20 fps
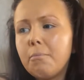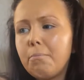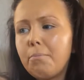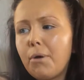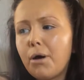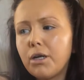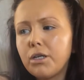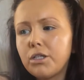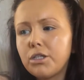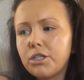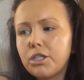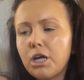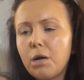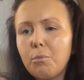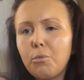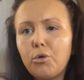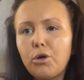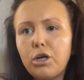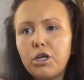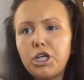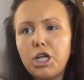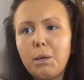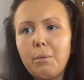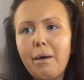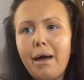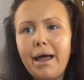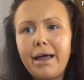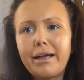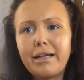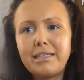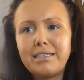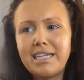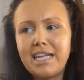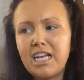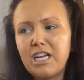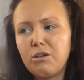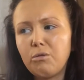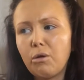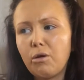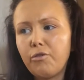But I'm going to do my
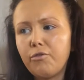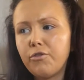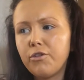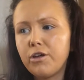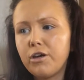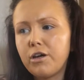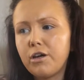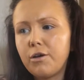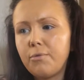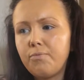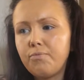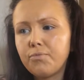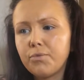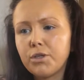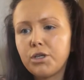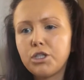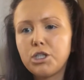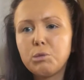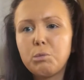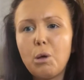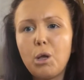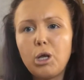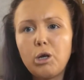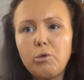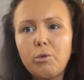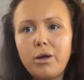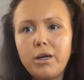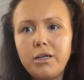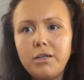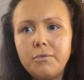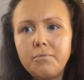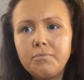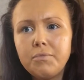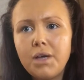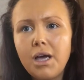concealer with the smaller one